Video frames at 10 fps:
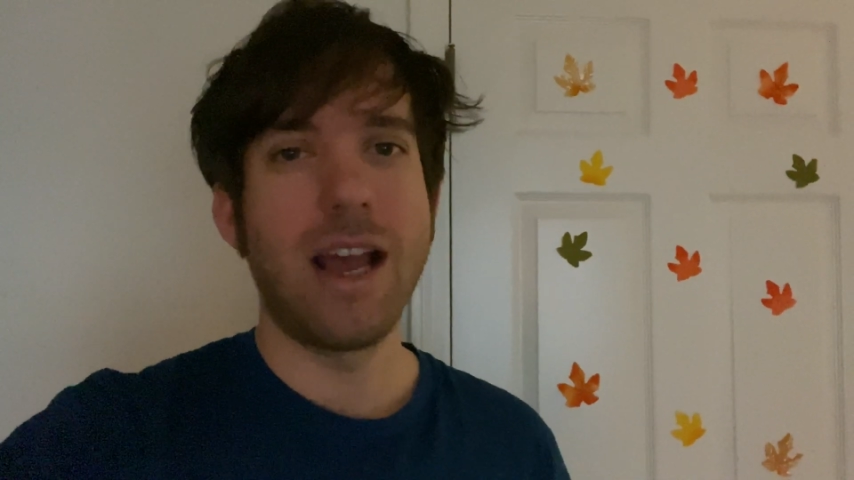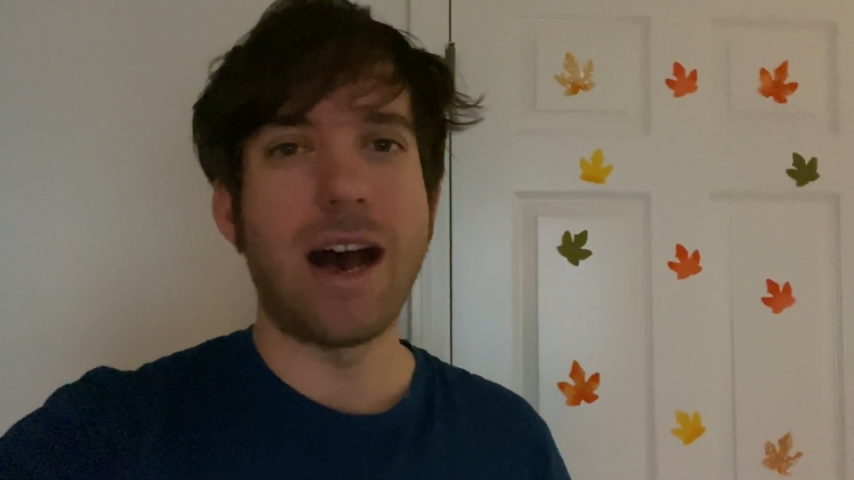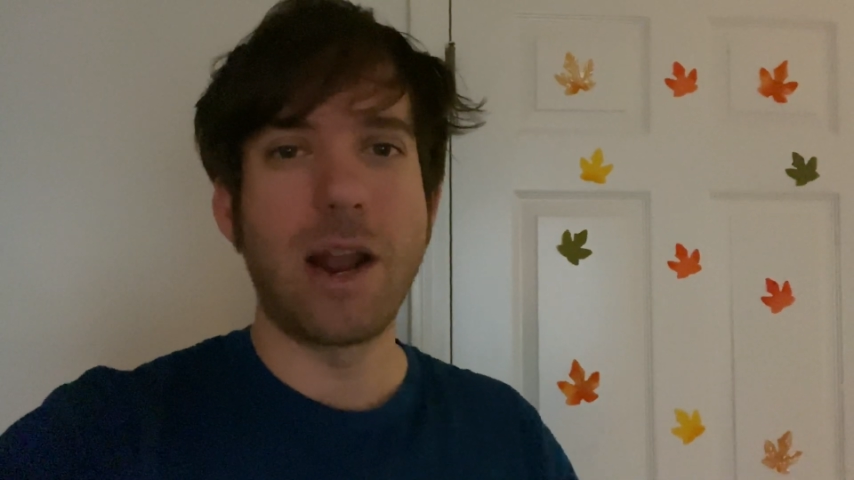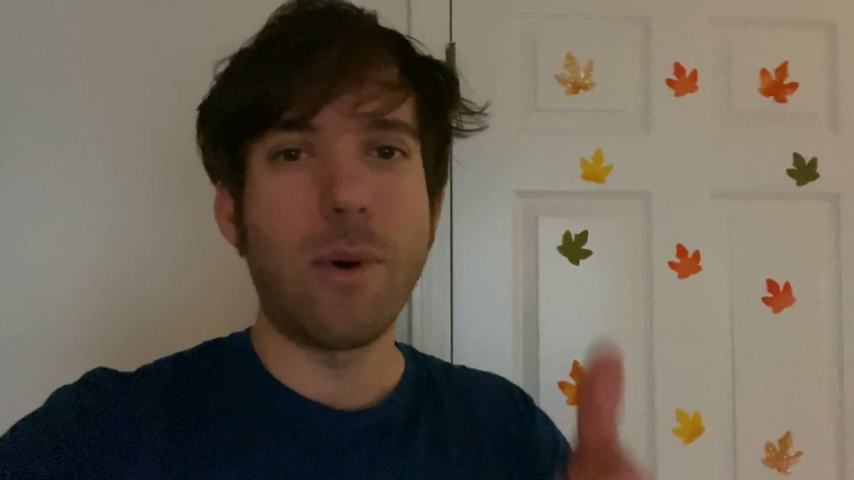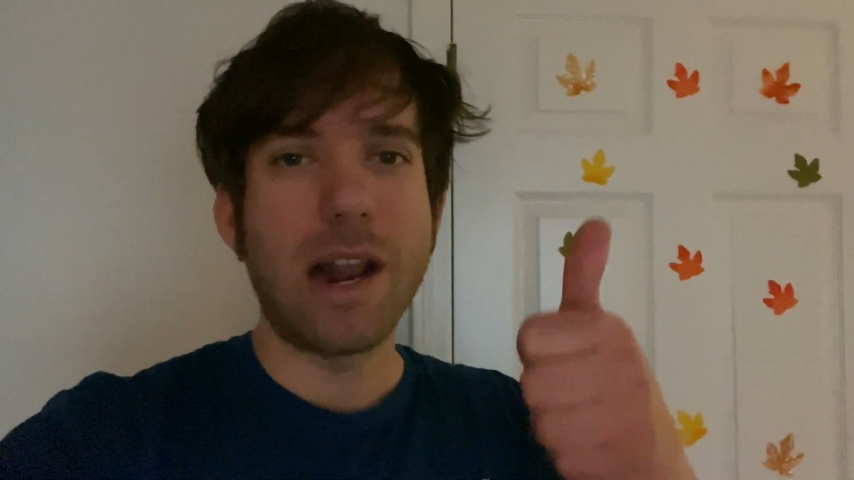
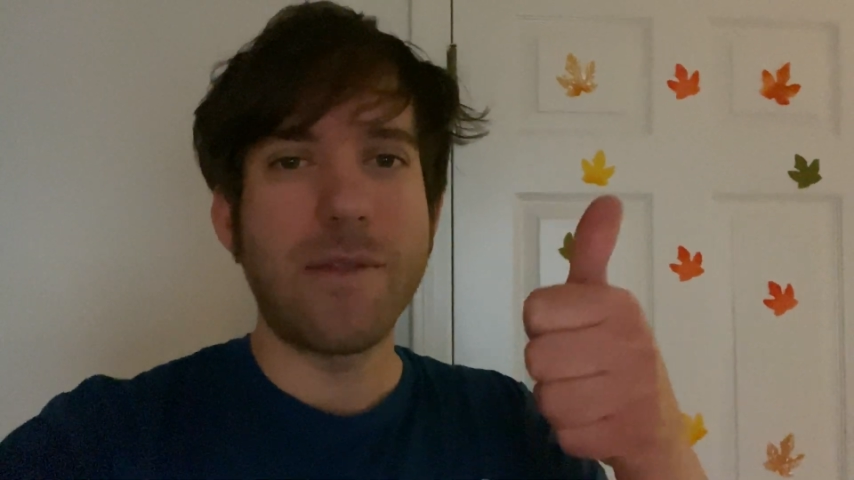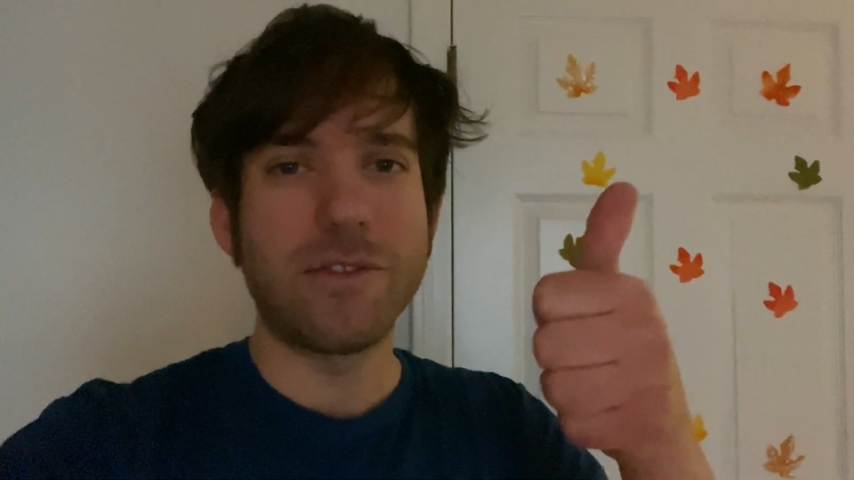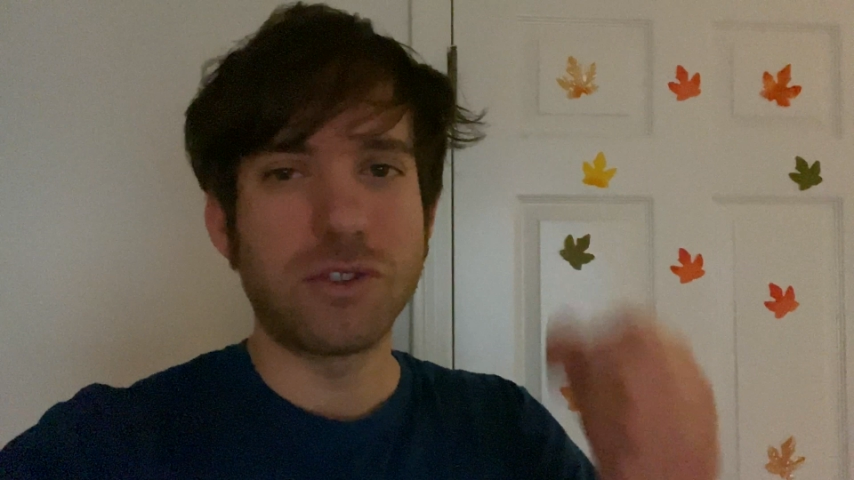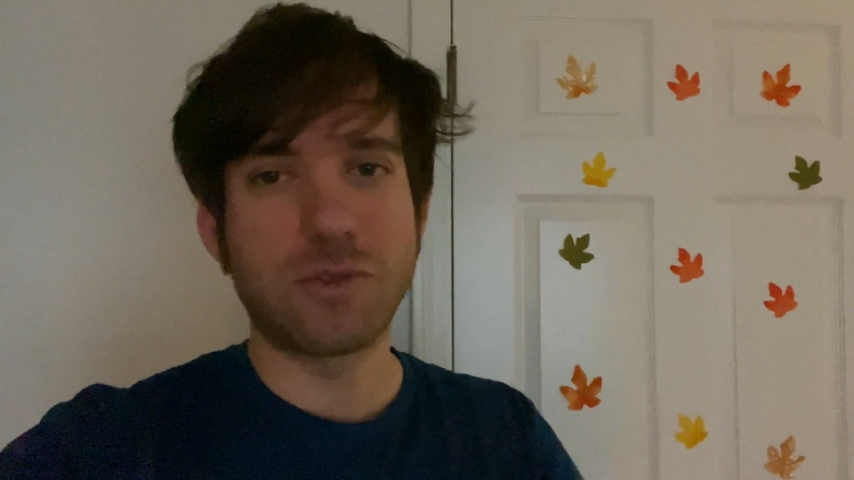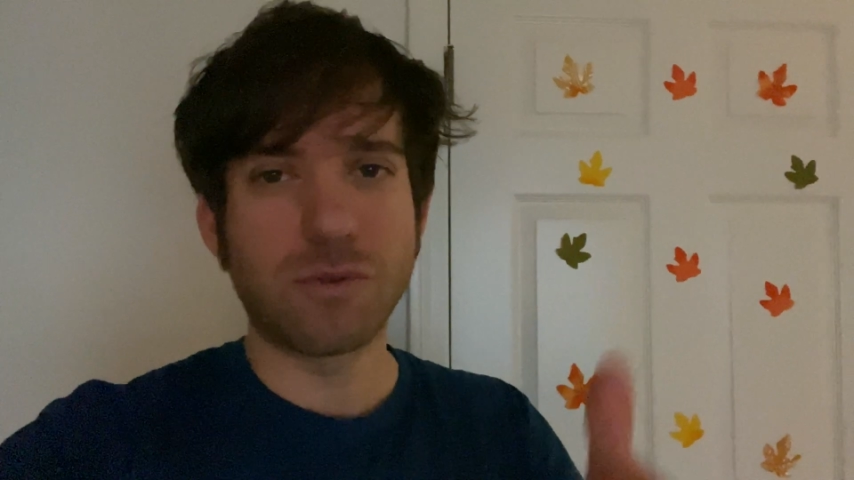I don't want to have to
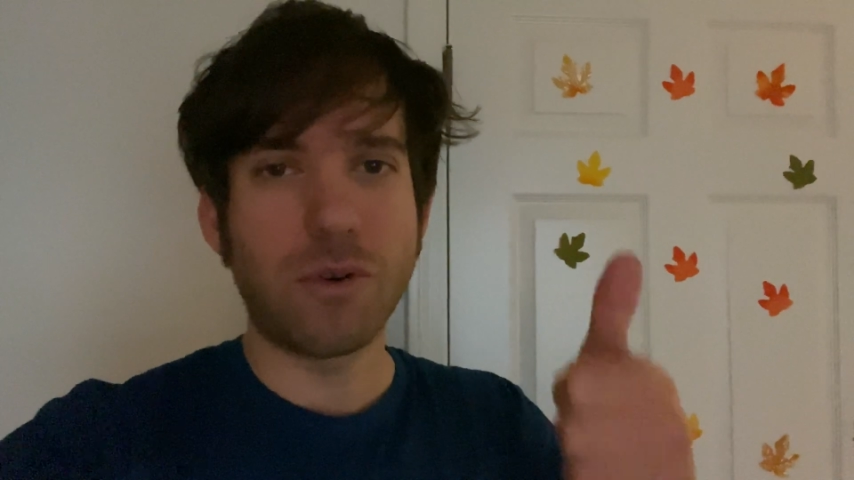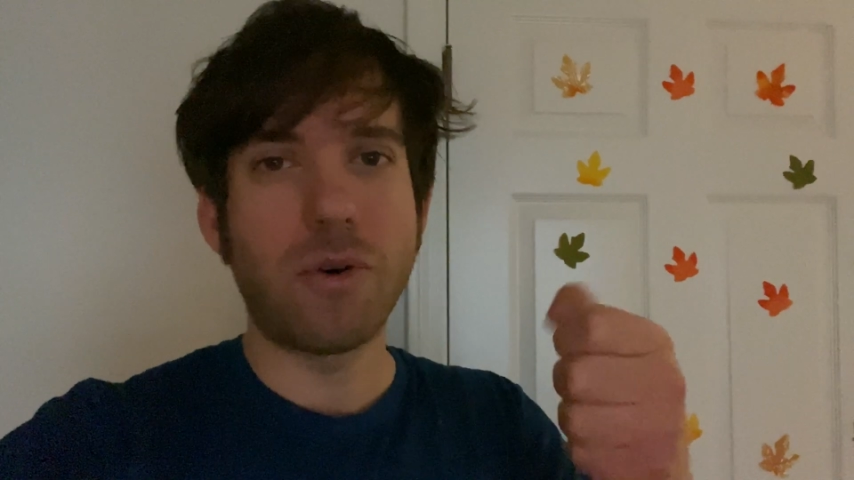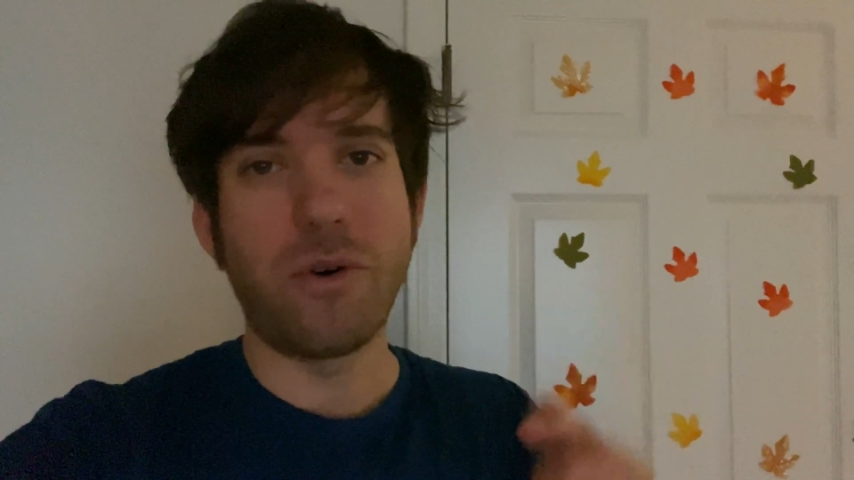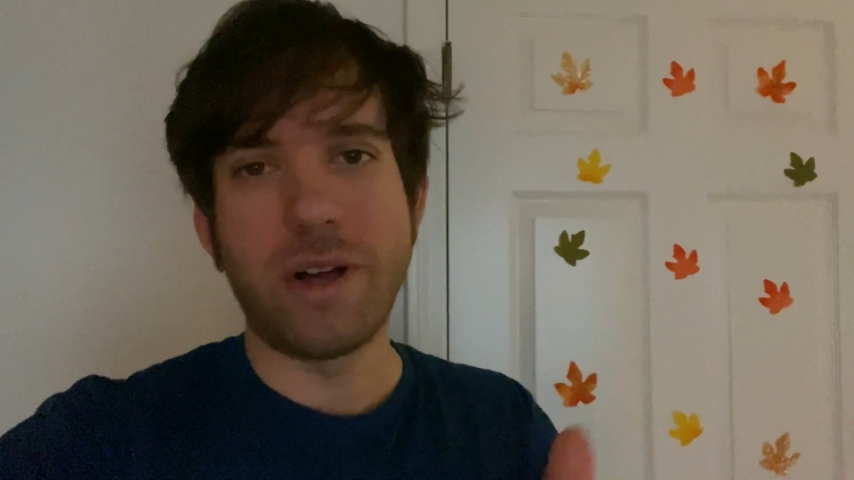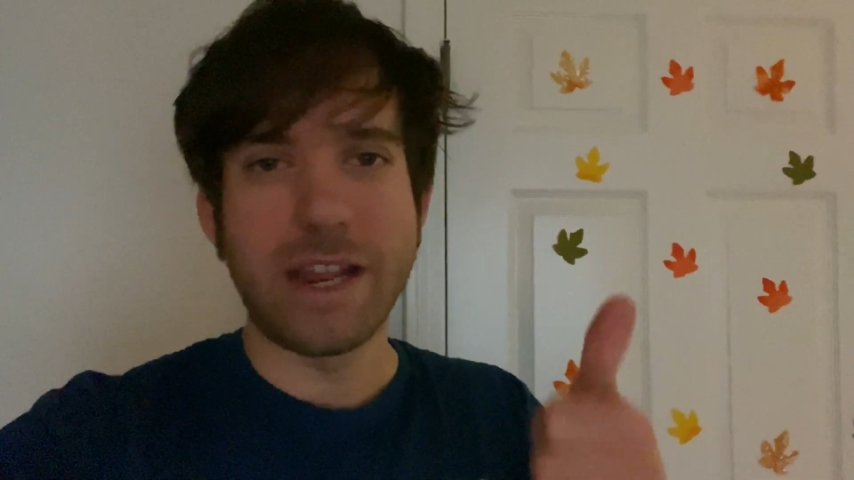scroll